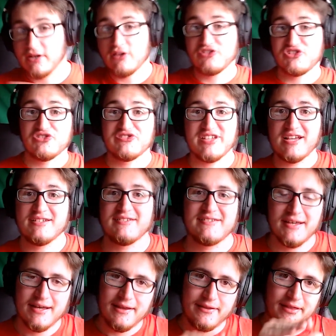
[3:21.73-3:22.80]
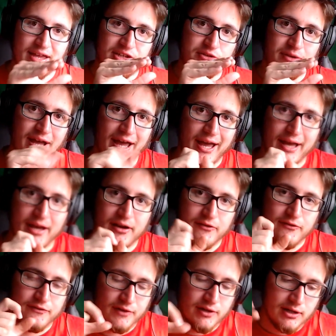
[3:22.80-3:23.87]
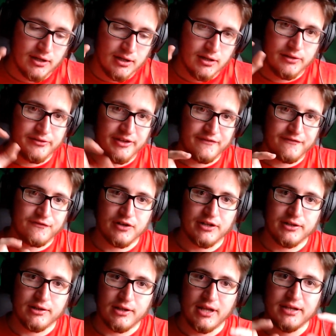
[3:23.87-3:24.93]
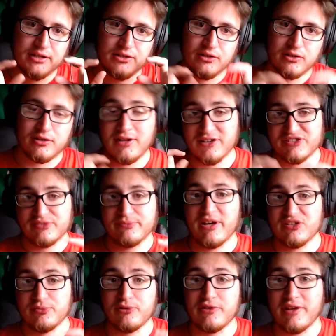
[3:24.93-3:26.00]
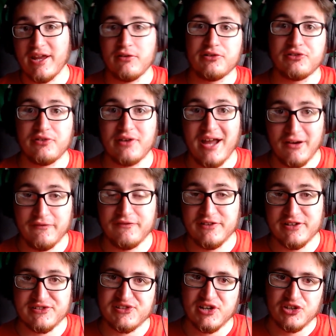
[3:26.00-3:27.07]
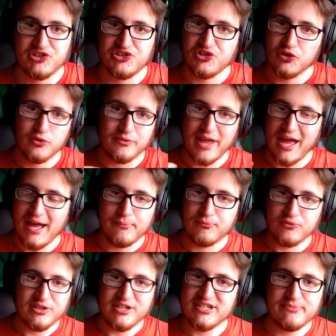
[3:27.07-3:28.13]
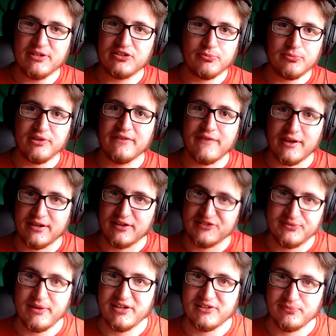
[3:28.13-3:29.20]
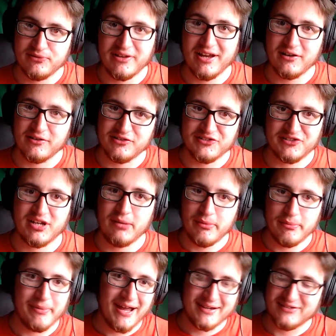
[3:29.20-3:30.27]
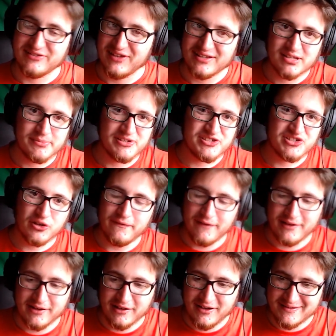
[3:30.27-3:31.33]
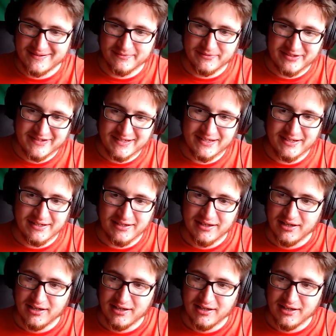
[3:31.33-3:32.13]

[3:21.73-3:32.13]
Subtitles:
also says that you have different customizable character outfits, so that leads me to believe that customizable characters are coming back, and that's gonna be so fucking awesome to see